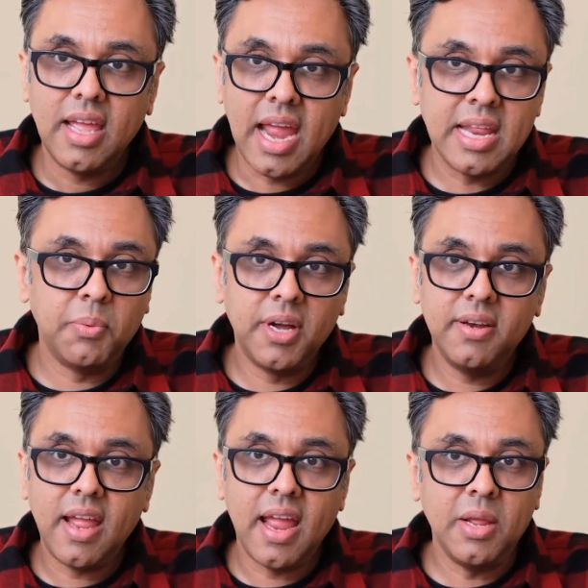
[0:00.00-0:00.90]

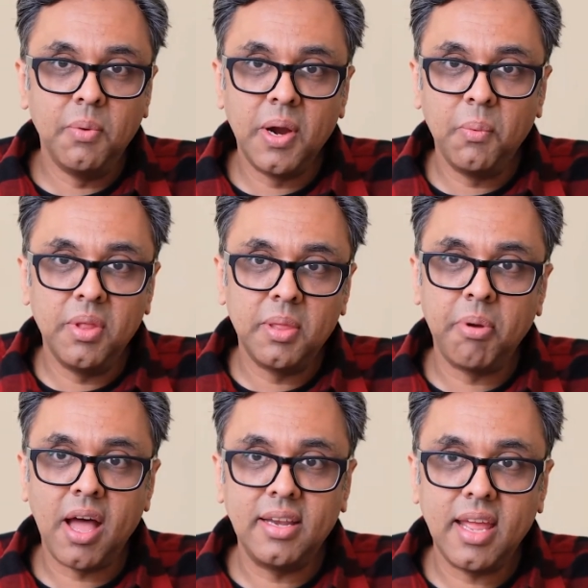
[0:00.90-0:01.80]
Anyone, anywhere with a
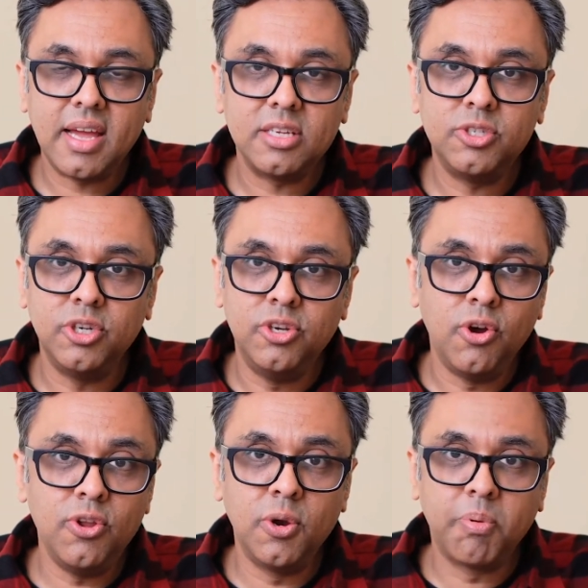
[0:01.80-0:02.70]
podcast should
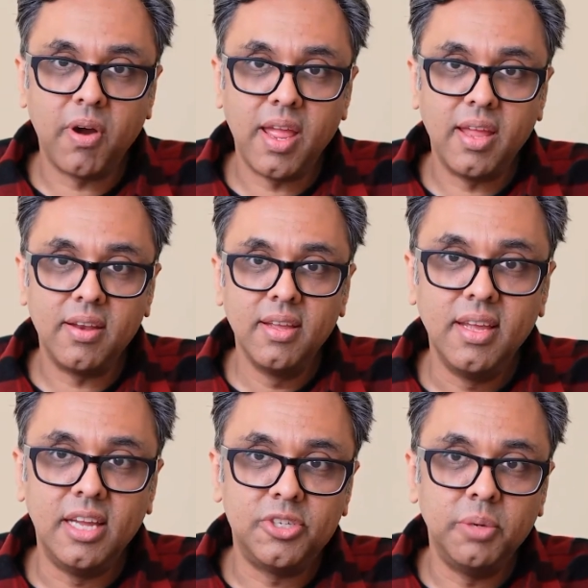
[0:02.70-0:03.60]
know your brand
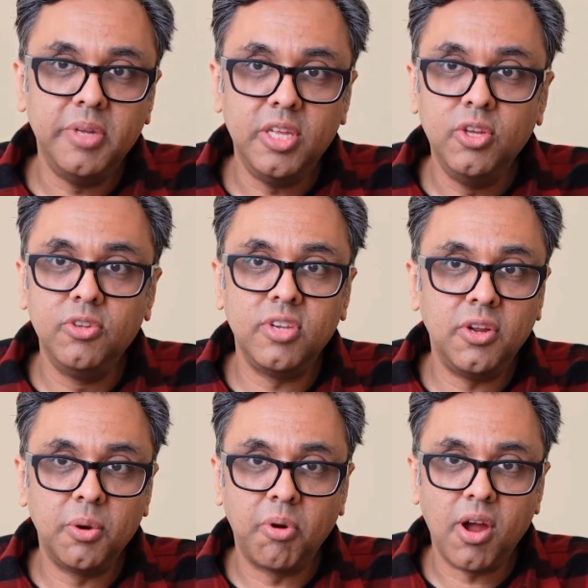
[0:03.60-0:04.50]
and should be
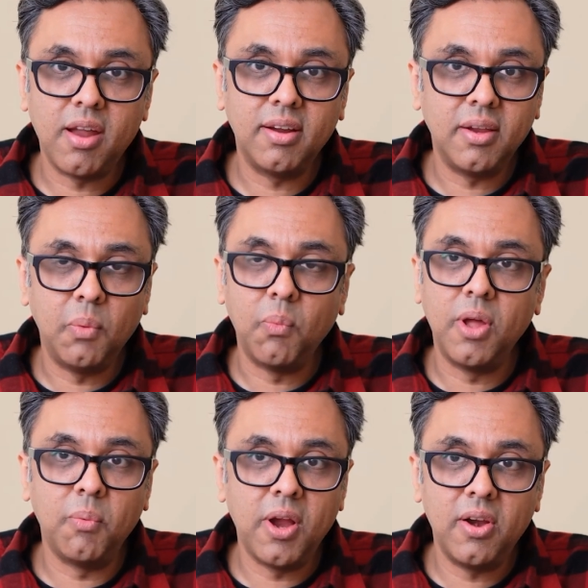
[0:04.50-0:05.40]
using your product in
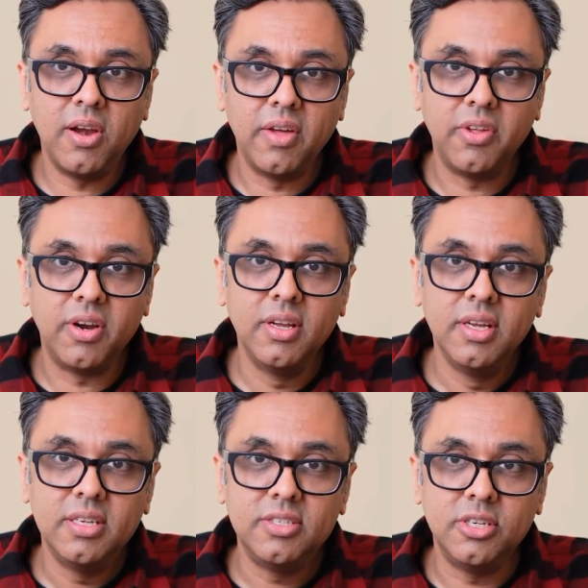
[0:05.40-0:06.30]
one way or another
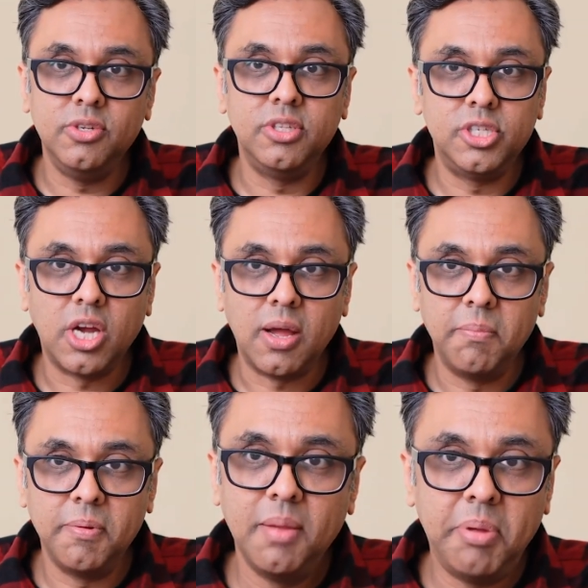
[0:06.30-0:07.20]
to do the job,
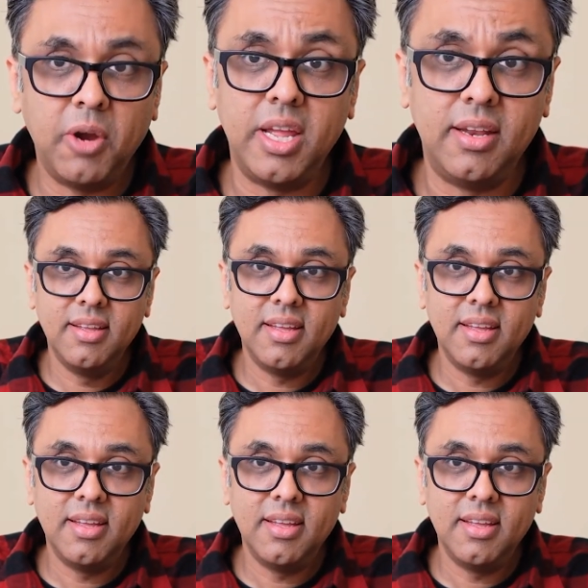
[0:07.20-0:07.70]
period.